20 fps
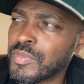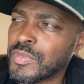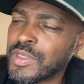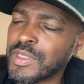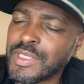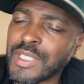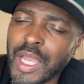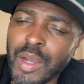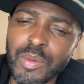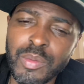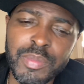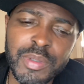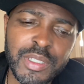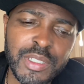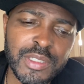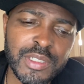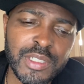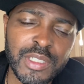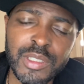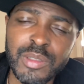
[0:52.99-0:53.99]
that would be
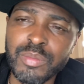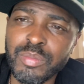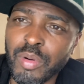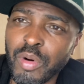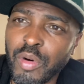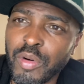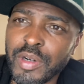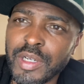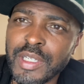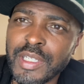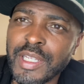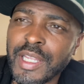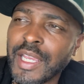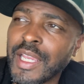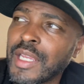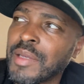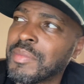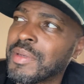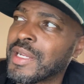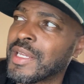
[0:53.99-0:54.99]
considered boring and
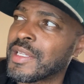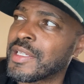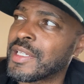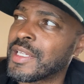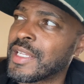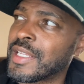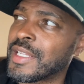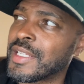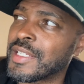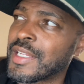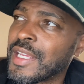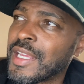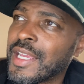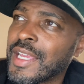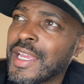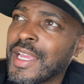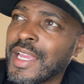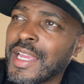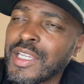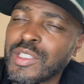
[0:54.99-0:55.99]
lame. And
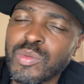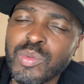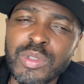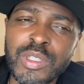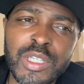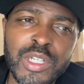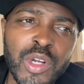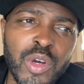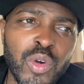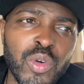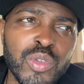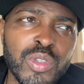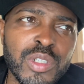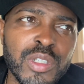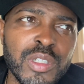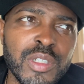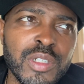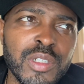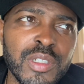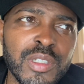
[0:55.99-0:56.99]
as we get
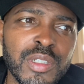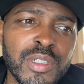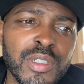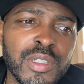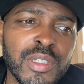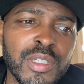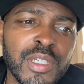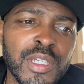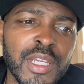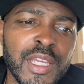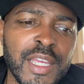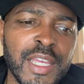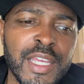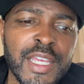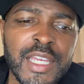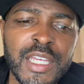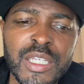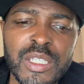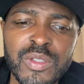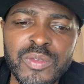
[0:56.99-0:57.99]
older,
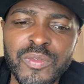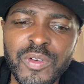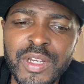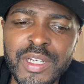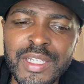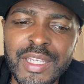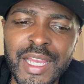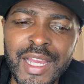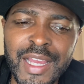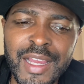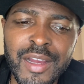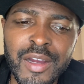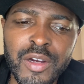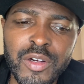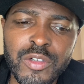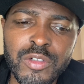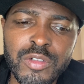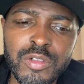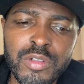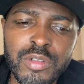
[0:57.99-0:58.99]
it's funny
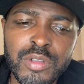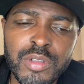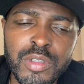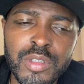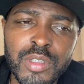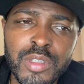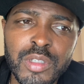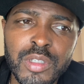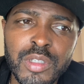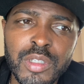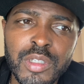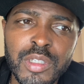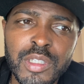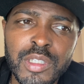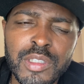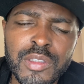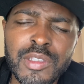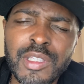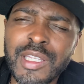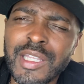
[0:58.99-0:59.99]
how
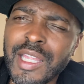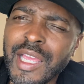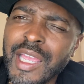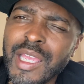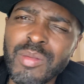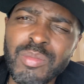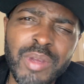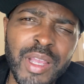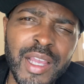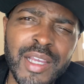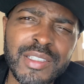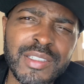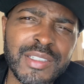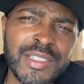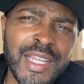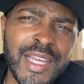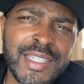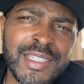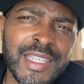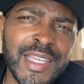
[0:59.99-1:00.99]
the lame guys are
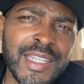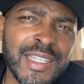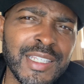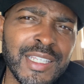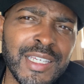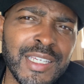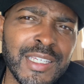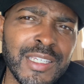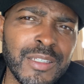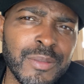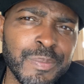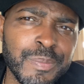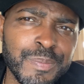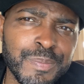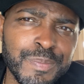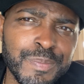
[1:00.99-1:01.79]
not that lame.